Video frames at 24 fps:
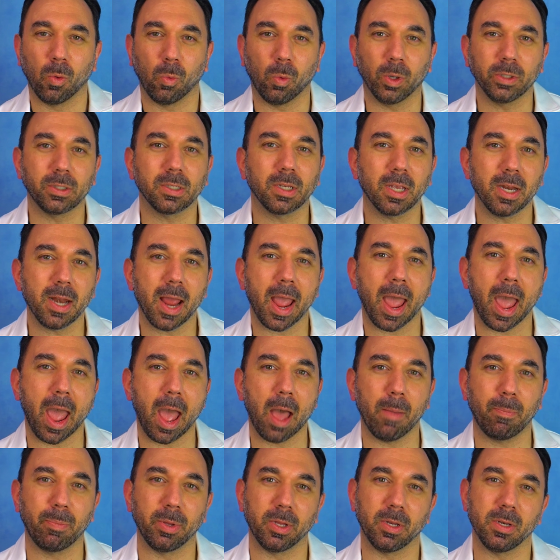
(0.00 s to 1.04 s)
What's going to
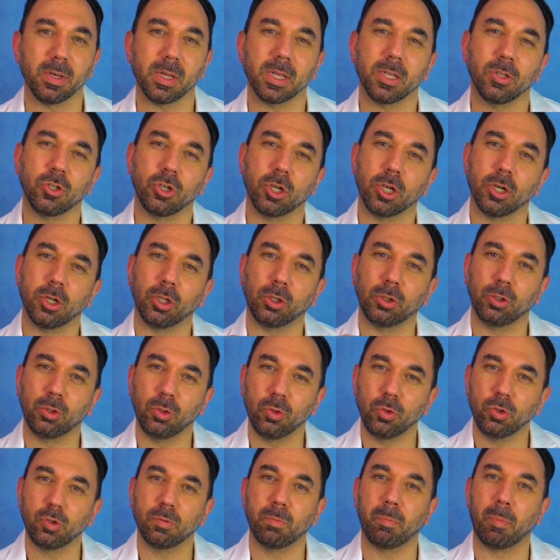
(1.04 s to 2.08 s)
happen is you're going to
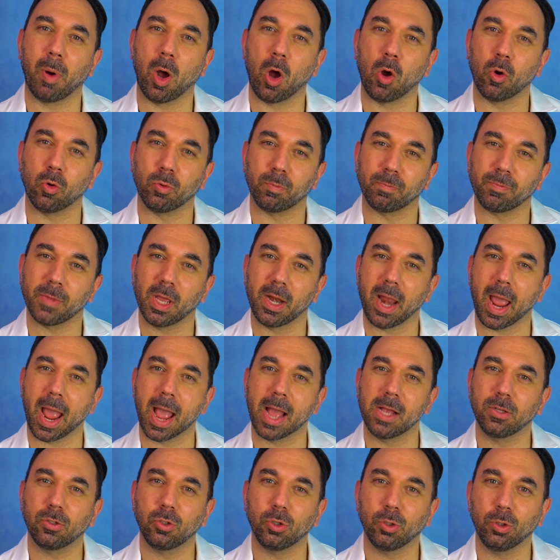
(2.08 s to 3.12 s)
lose bone. And
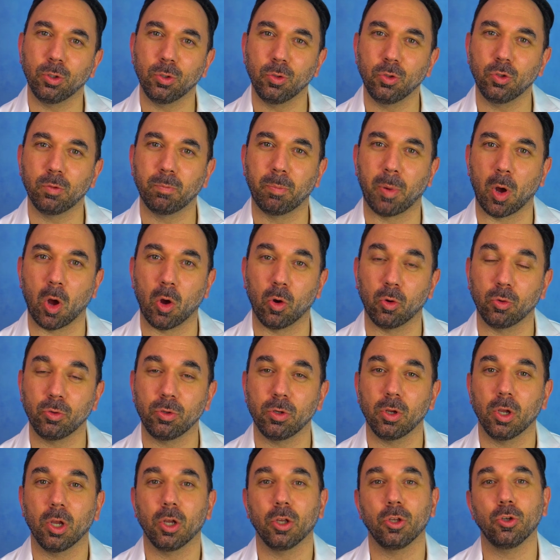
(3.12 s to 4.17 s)
as you lose
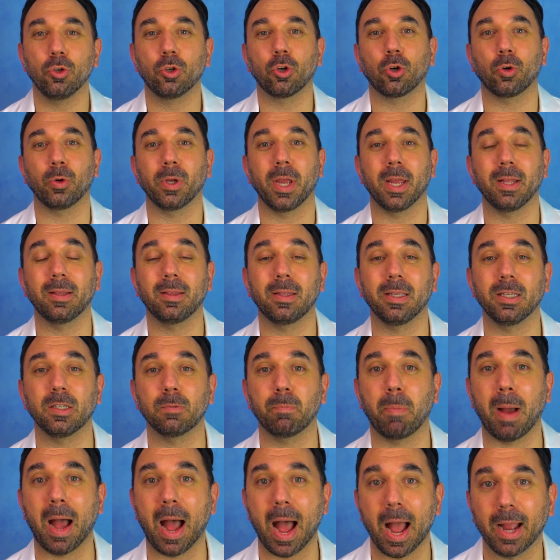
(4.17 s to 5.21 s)
bone, you create these
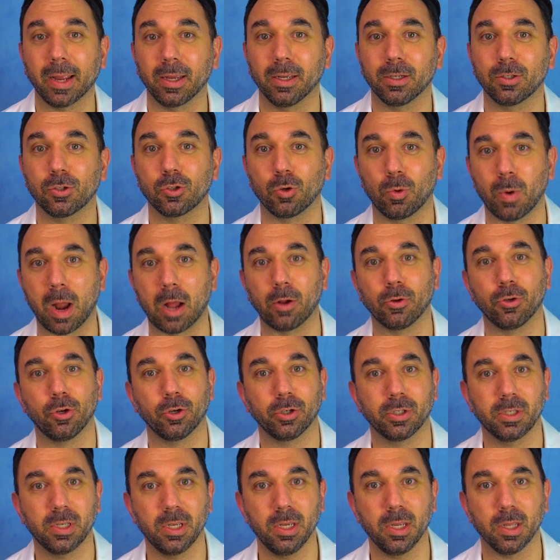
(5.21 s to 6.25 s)
pockets around
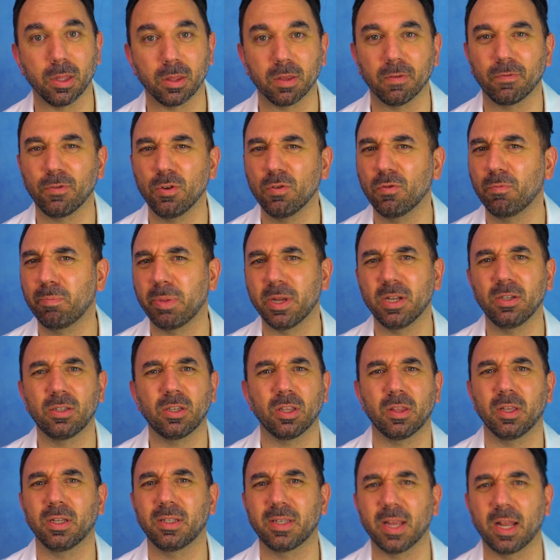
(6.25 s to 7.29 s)
your teeth. If you've been
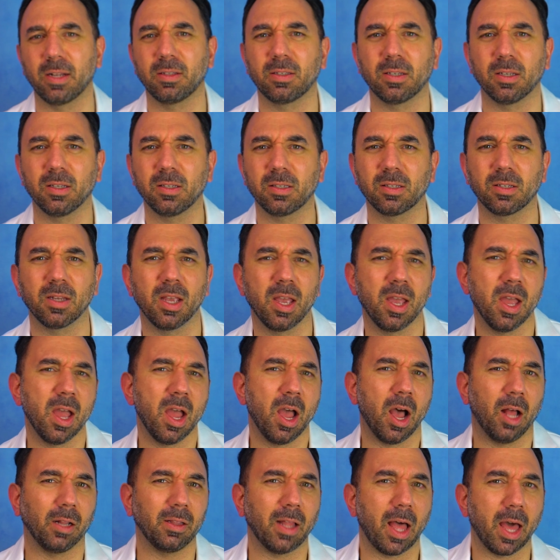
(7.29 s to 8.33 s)
to the dentist,
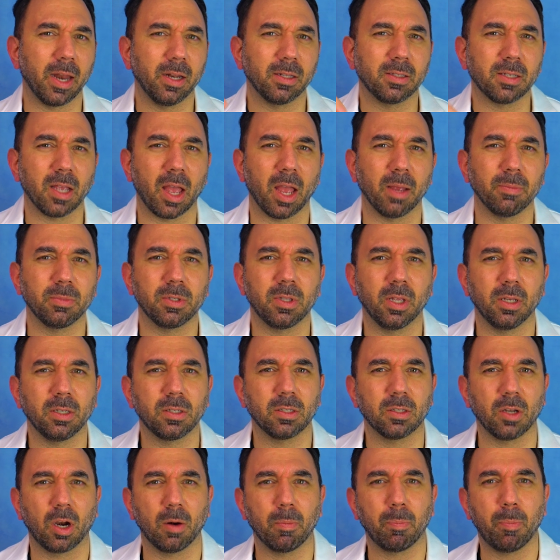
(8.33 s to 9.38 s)
a lot of times they
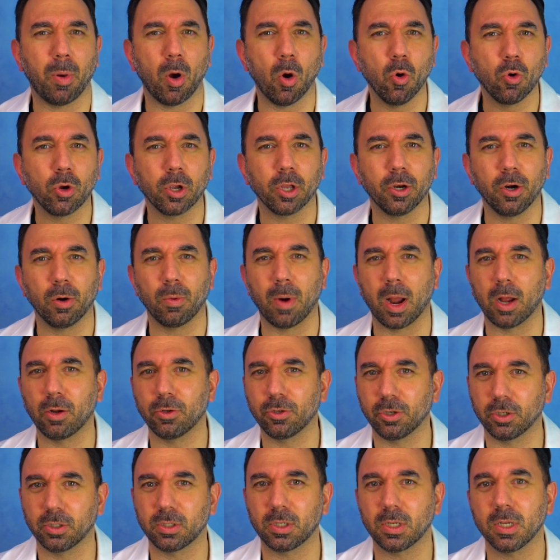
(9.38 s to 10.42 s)
start poking
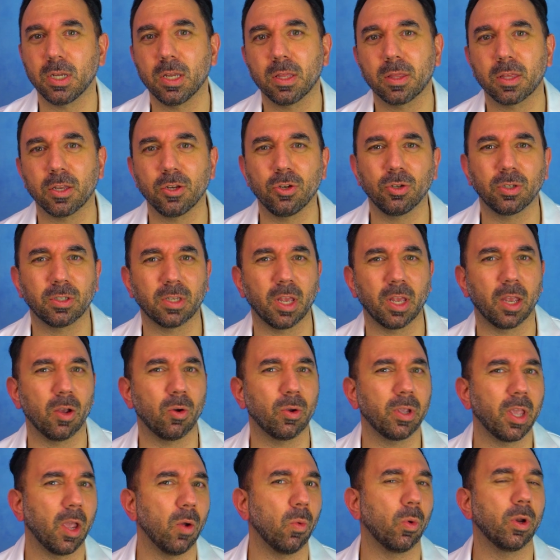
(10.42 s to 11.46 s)
around your teeth and you say,
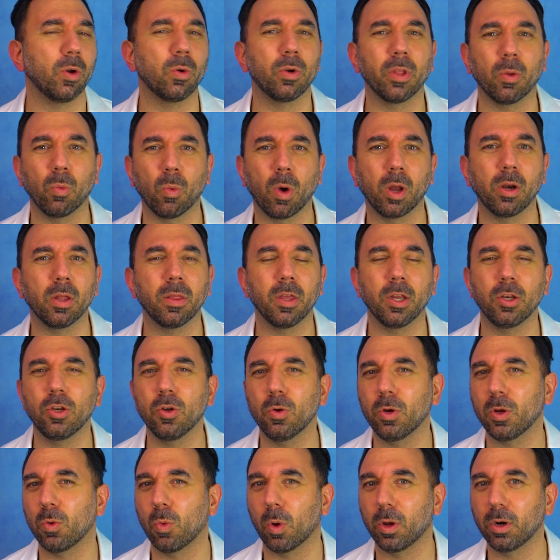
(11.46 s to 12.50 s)
okay, what are they, what are they
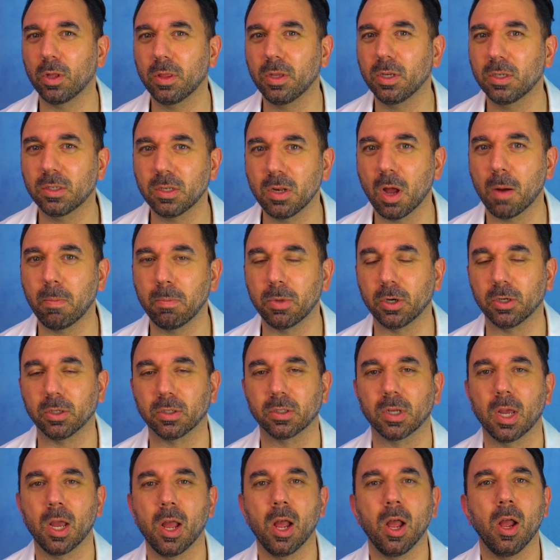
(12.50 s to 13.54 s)
doing? What are these numbers?